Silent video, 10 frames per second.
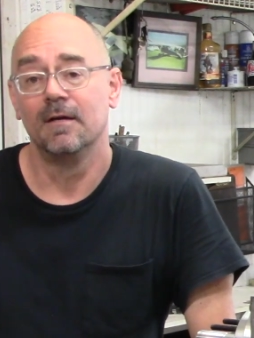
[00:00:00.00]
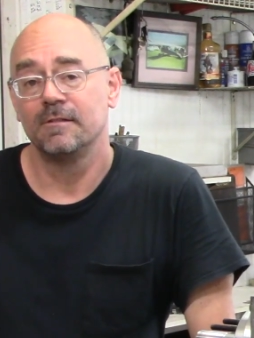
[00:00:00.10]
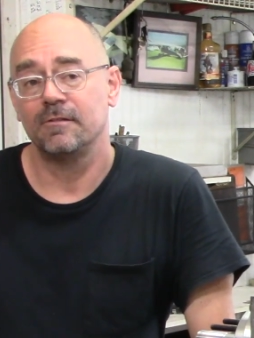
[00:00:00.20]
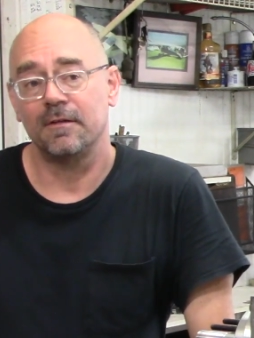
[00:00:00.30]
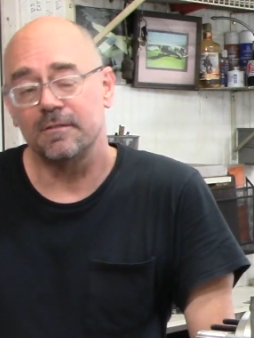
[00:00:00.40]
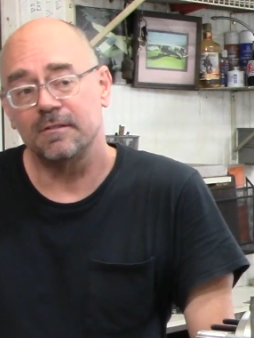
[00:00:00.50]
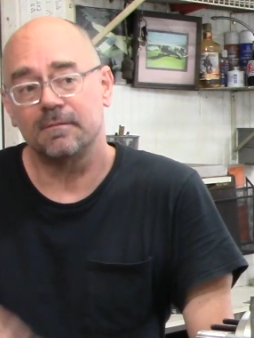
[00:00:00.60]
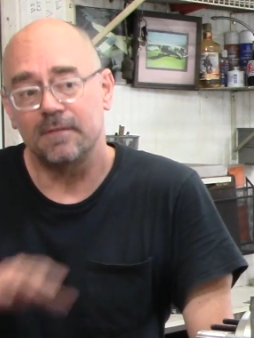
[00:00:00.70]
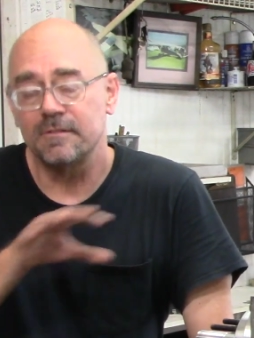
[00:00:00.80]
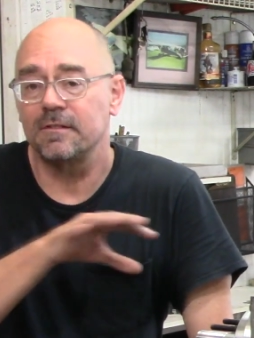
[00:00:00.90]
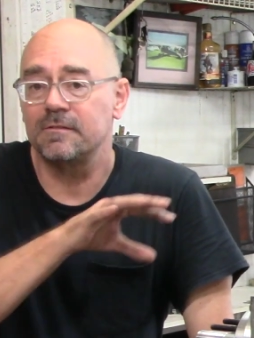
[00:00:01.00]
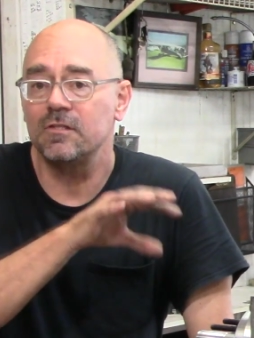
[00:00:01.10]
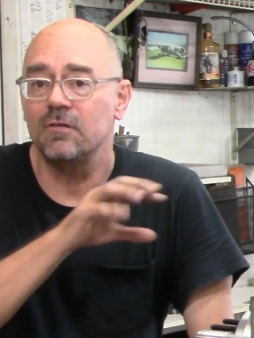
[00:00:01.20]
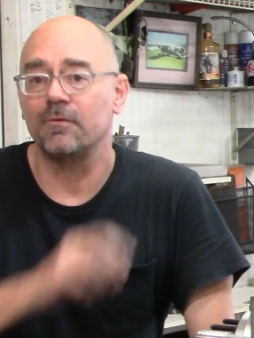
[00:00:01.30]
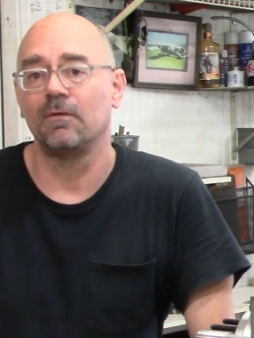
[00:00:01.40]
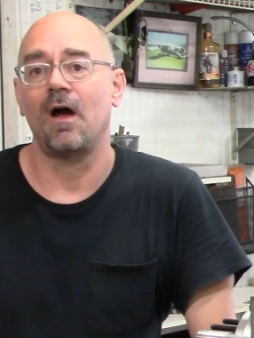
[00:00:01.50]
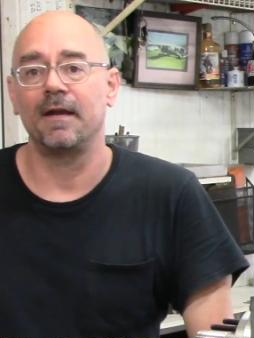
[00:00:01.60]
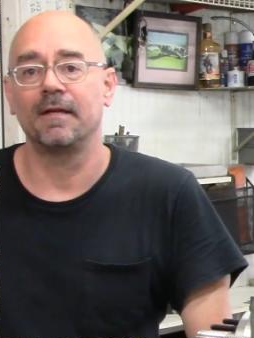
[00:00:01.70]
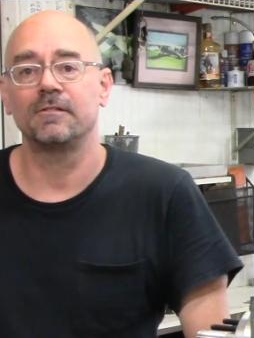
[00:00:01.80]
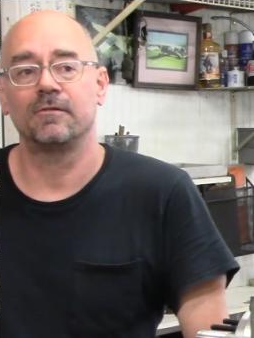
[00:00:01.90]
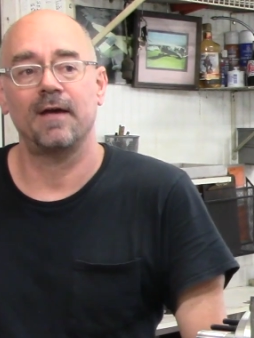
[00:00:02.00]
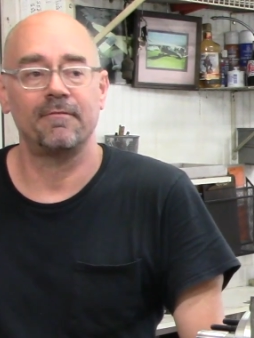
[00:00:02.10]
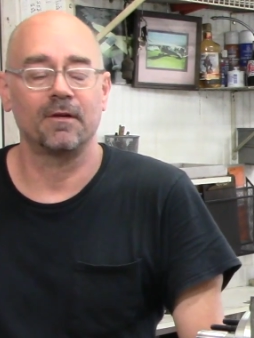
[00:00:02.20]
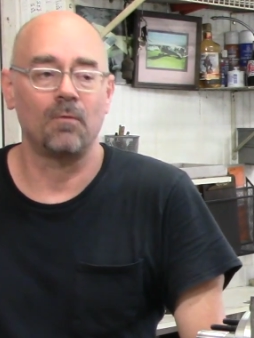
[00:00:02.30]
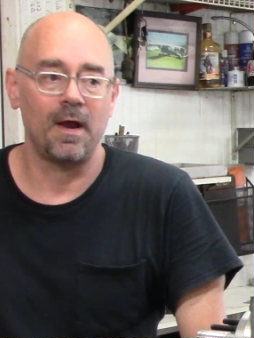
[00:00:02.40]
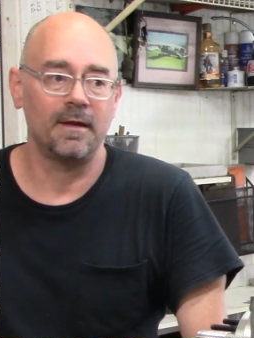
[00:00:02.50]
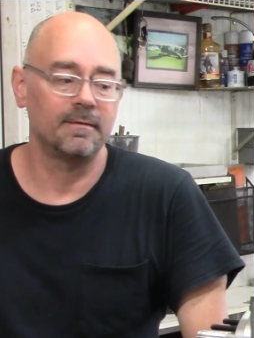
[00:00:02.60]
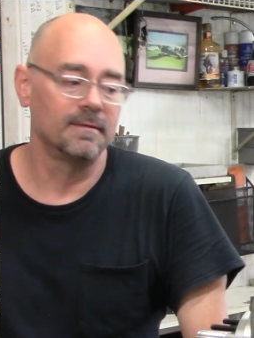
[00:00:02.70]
So there's a silver lining to having waited.